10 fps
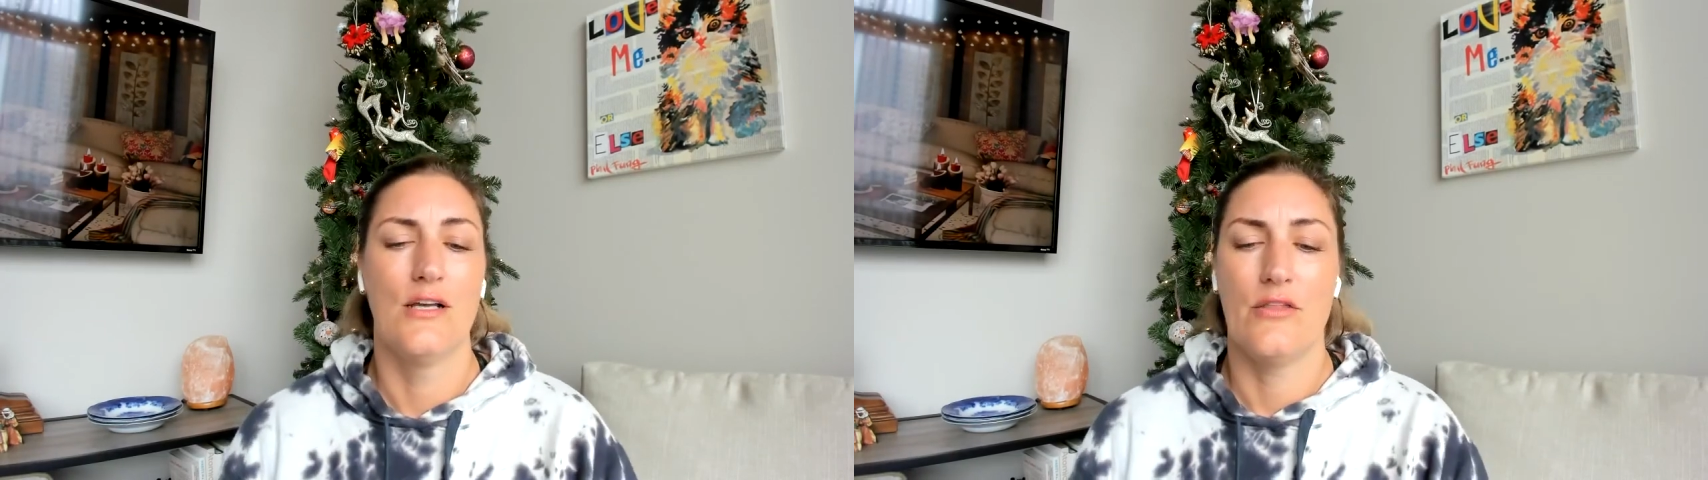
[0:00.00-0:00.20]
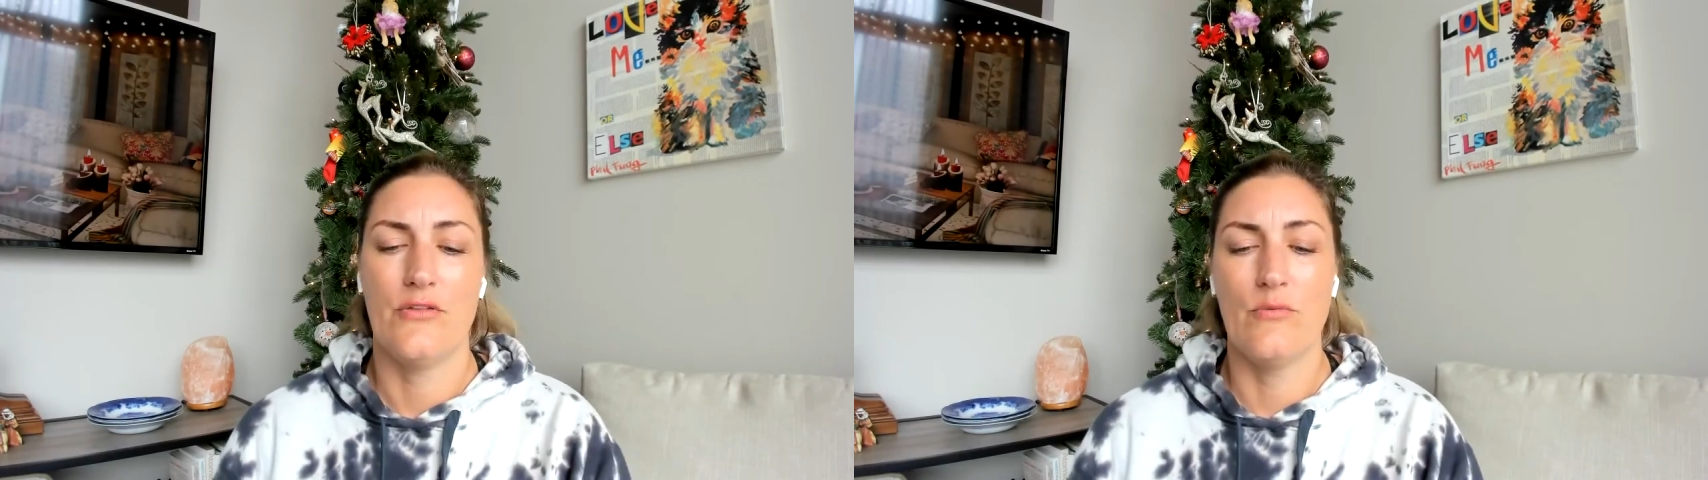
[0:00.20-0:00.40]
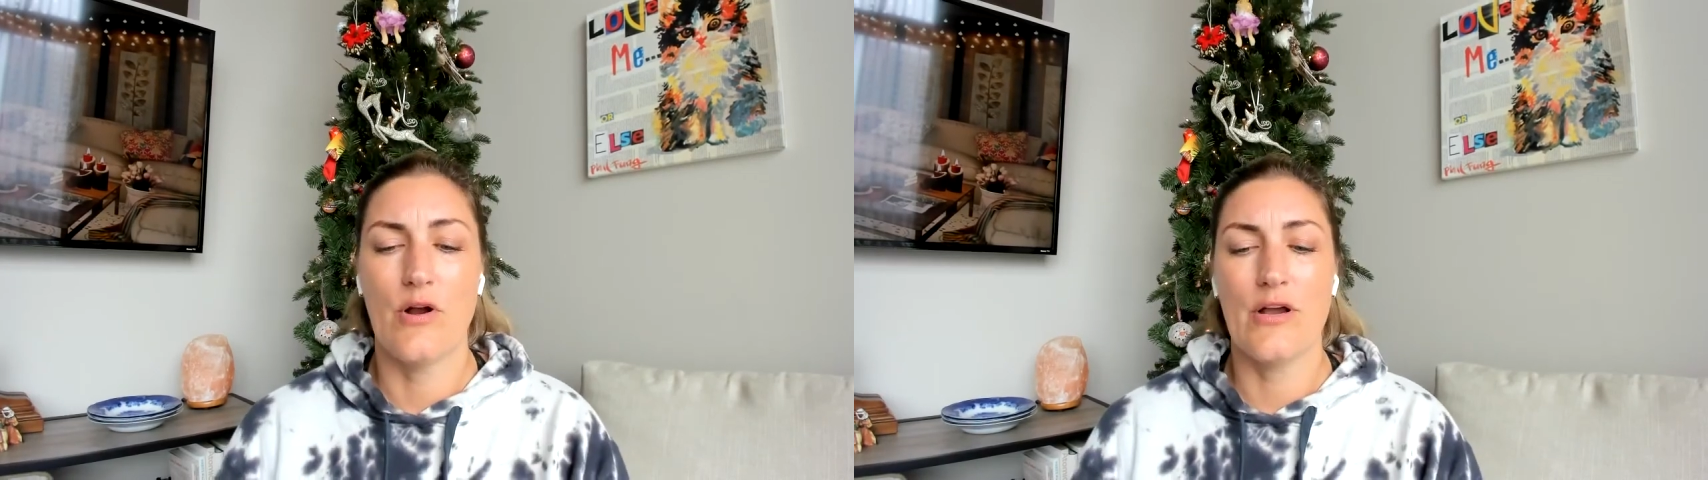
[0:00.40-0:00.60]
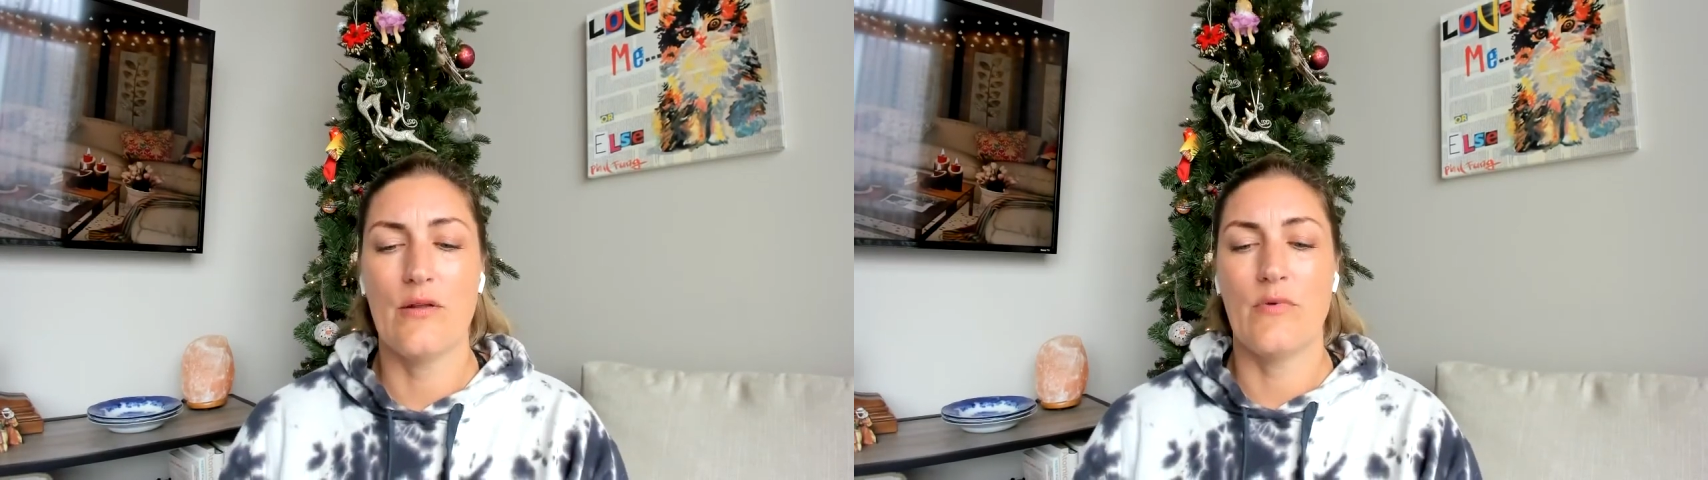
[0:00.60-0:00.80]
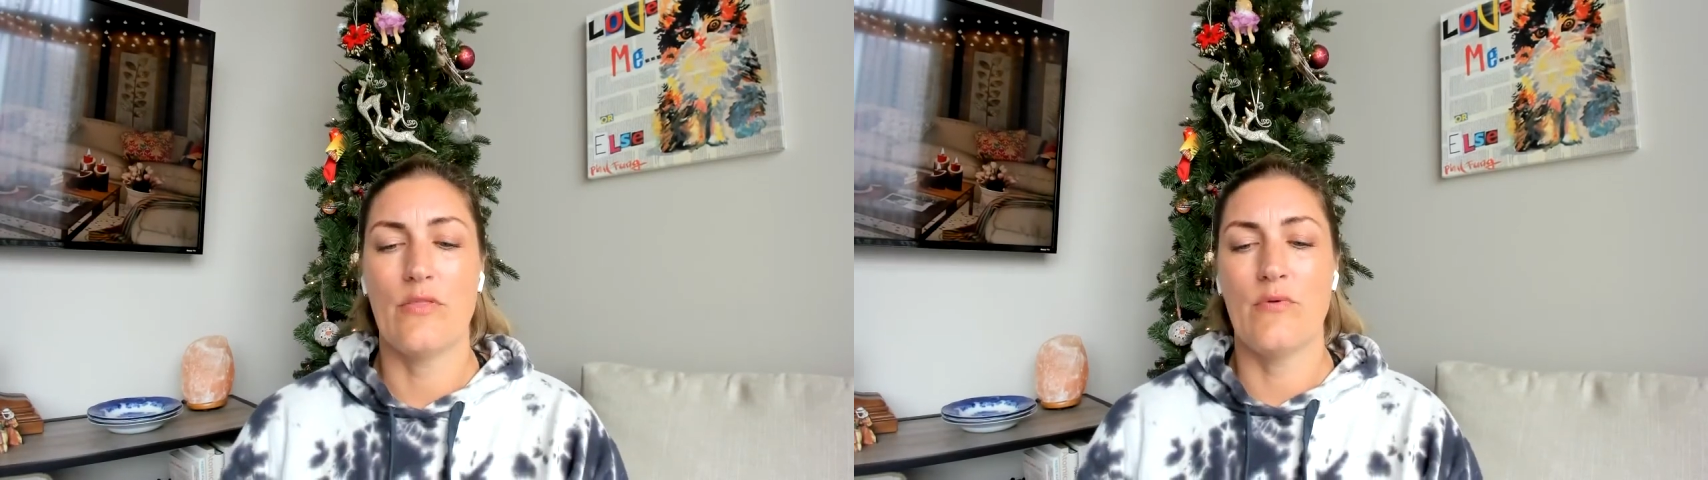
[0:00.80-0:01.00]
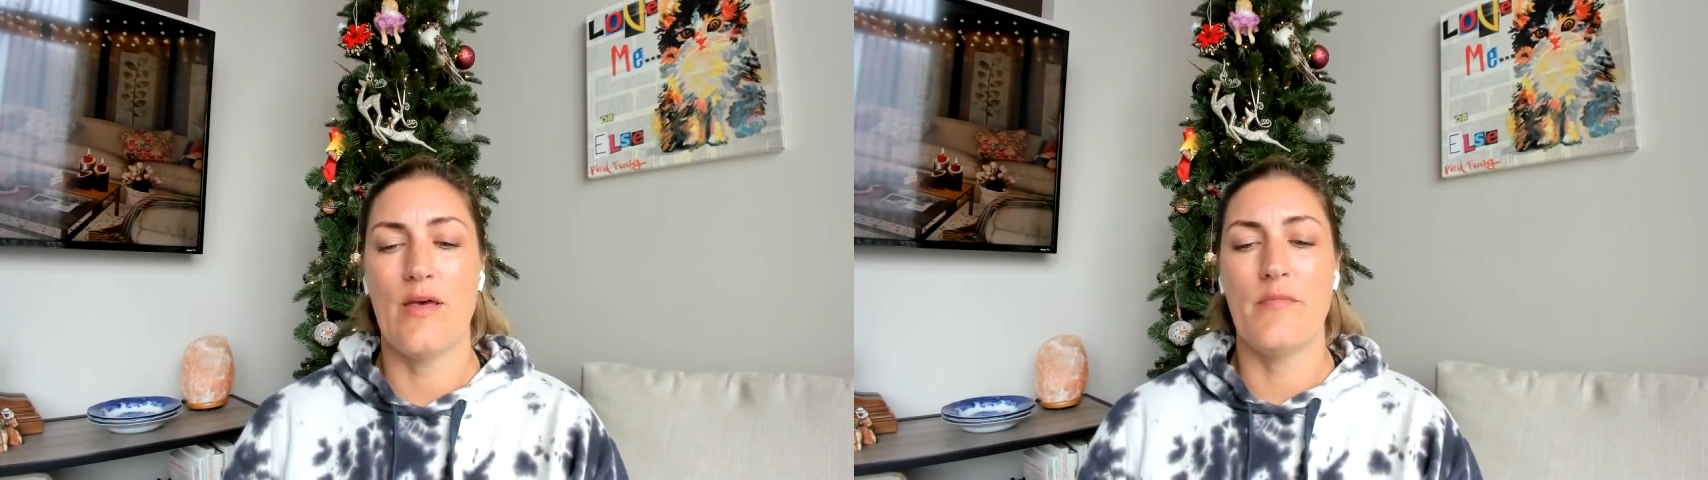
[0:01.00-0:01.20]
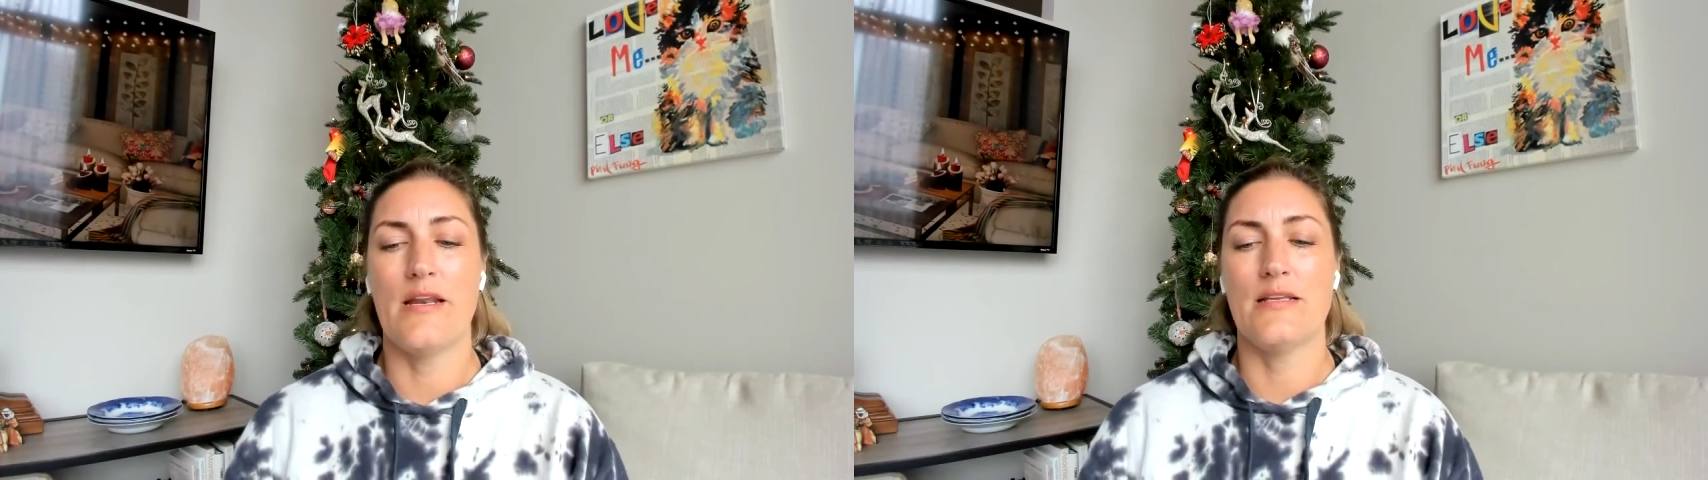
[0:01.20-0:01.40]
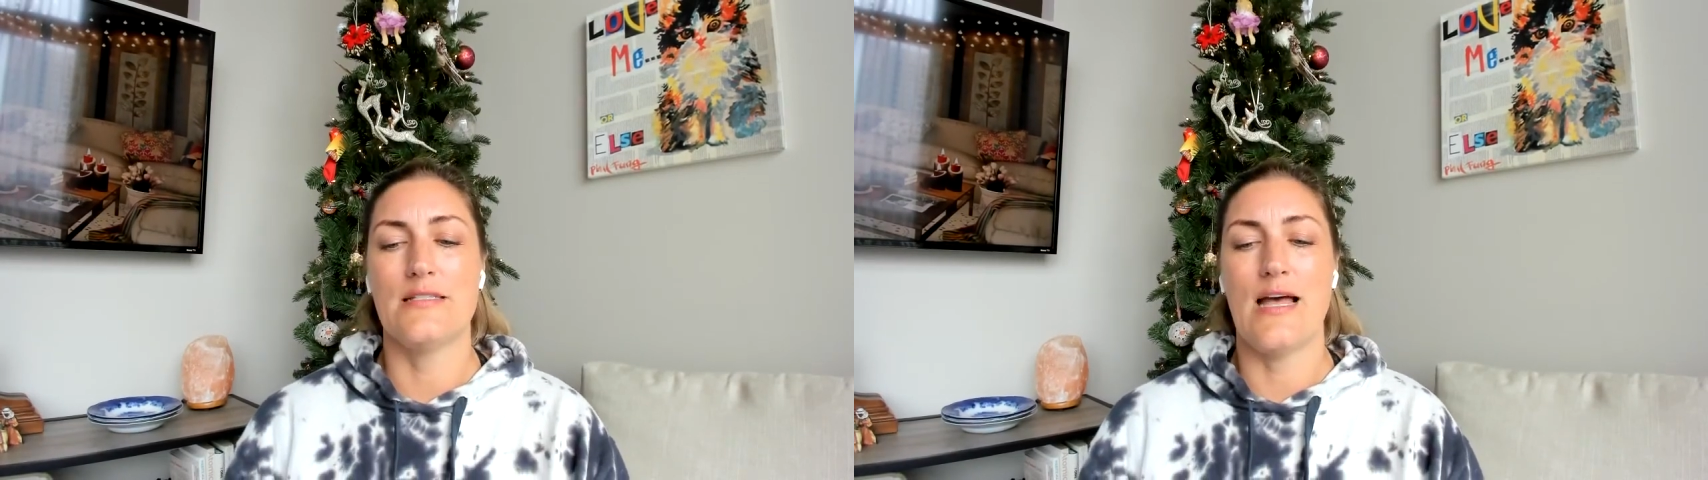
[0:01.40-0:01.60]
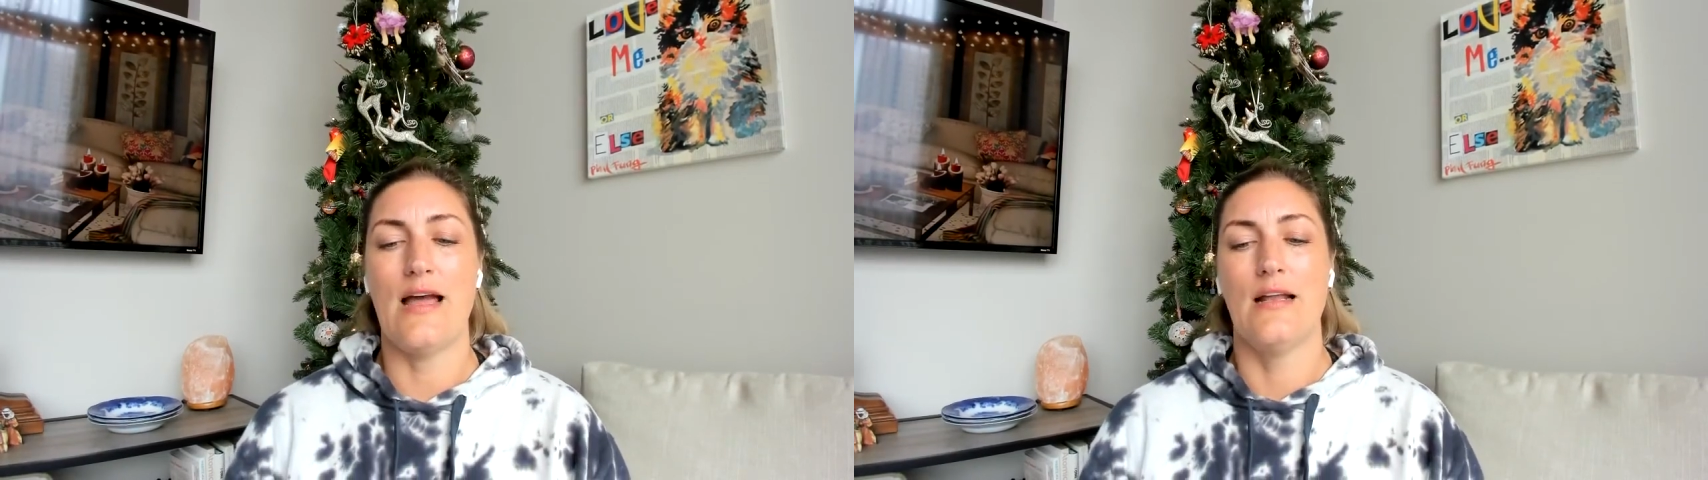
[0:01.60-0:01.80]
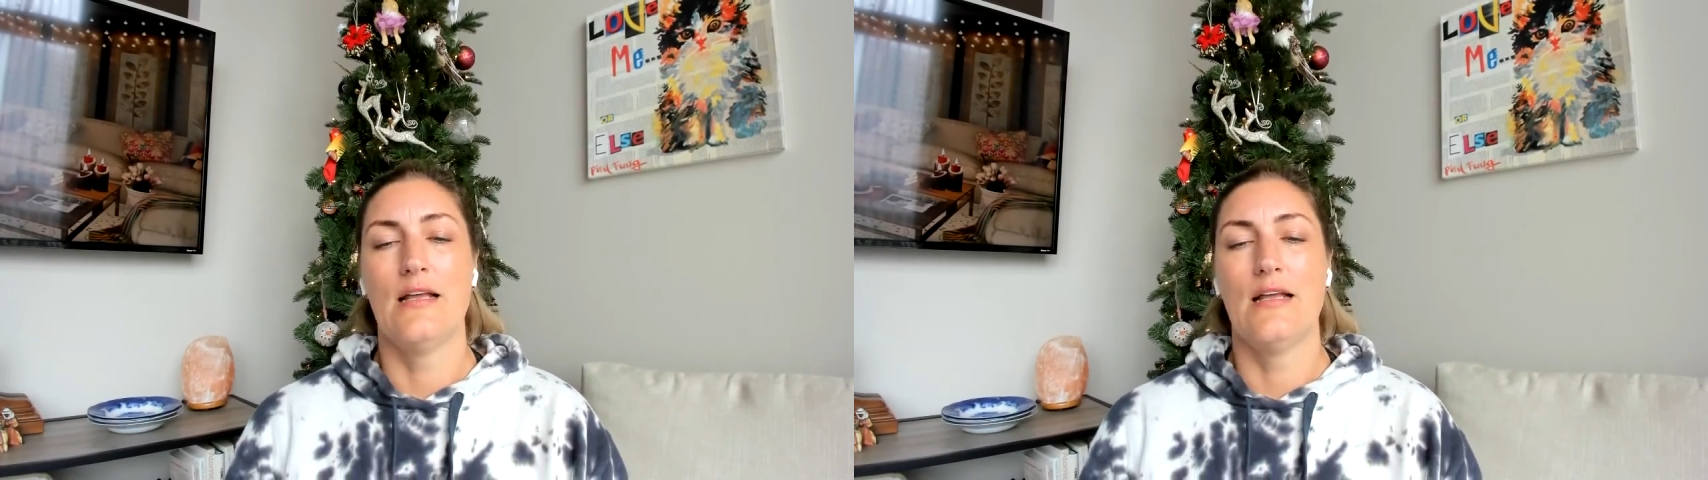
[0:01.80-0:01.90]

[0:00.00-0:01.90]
through working with women is that